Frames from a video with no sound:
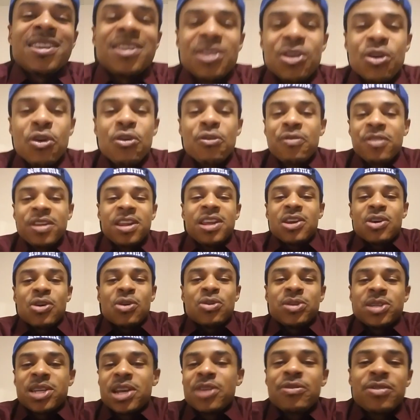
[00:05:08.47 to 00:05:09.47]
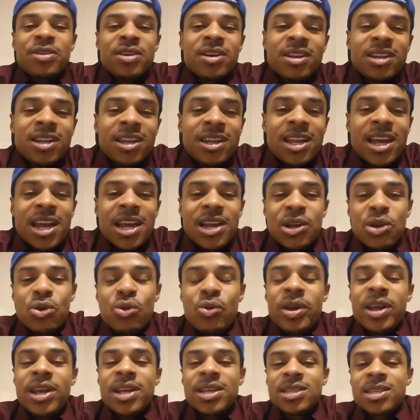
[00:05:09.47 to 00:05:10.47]
New videos every other day,
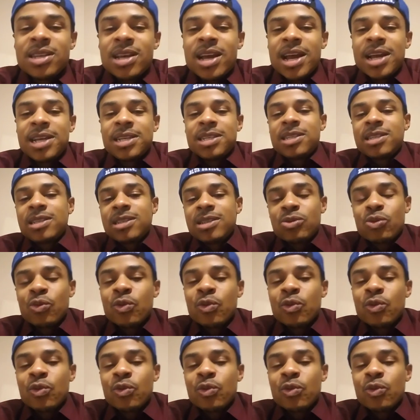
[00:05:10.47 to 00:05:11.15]
new insights.